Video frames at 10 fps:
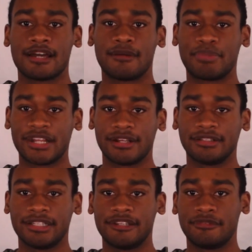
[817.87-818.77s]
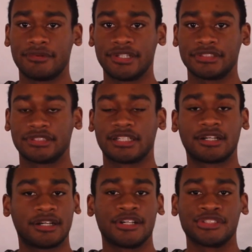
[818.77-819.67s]
apparently was the
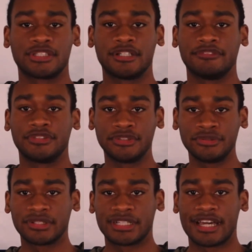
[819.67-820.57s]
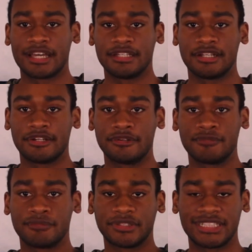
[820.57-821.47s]
cause of Duke
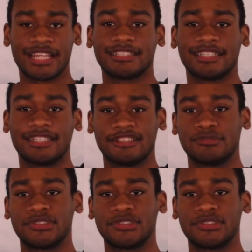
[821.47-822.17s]
not, protecting him.